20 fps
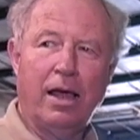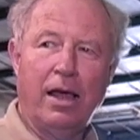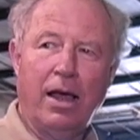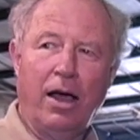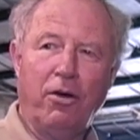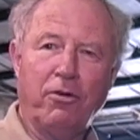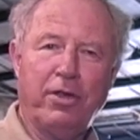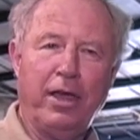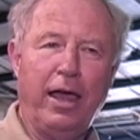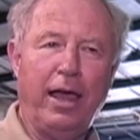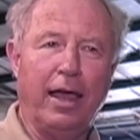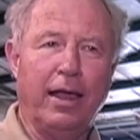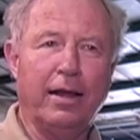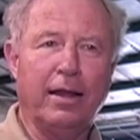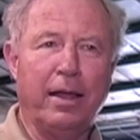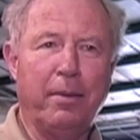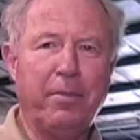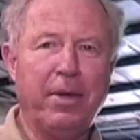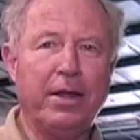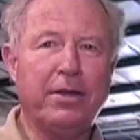Okay,
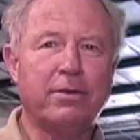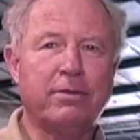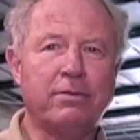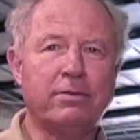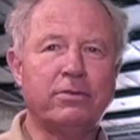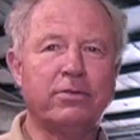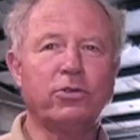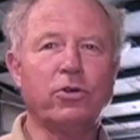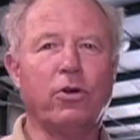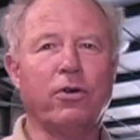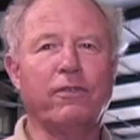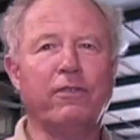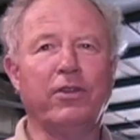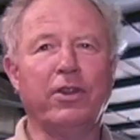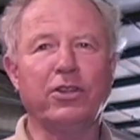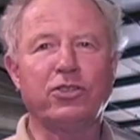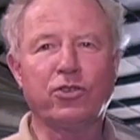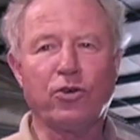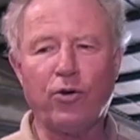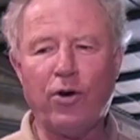let me sort of
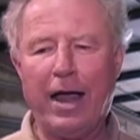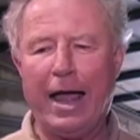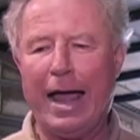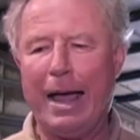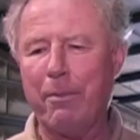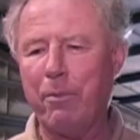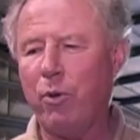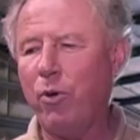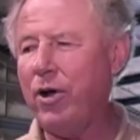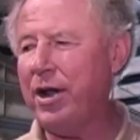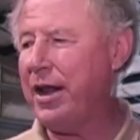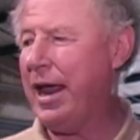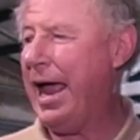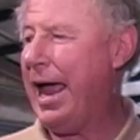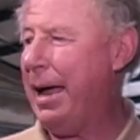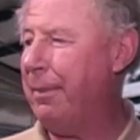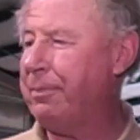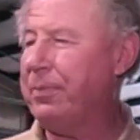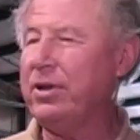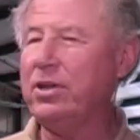describe what
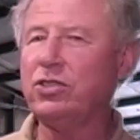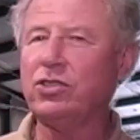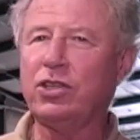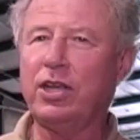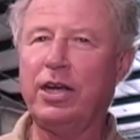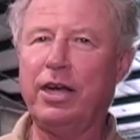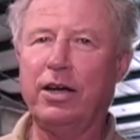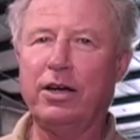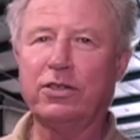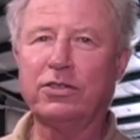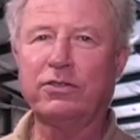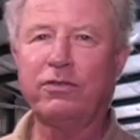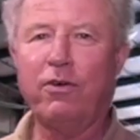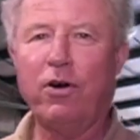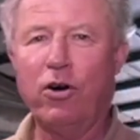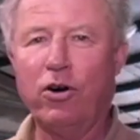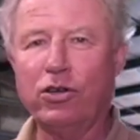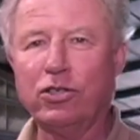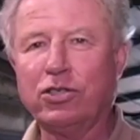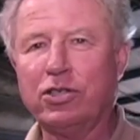happens here as
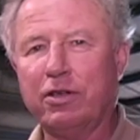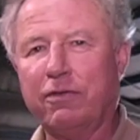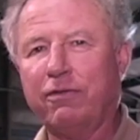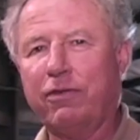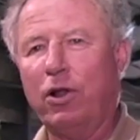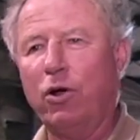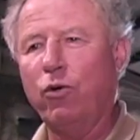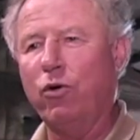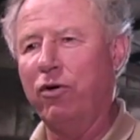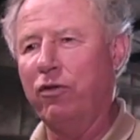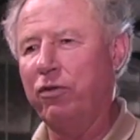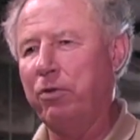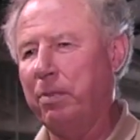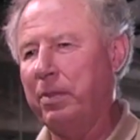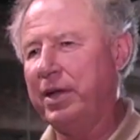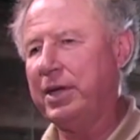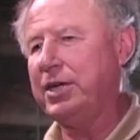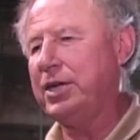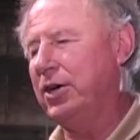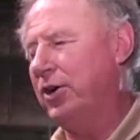far as the flow of the
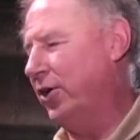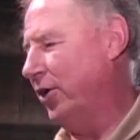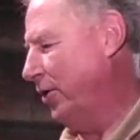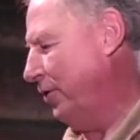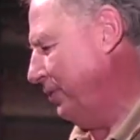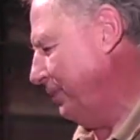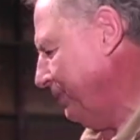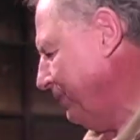material.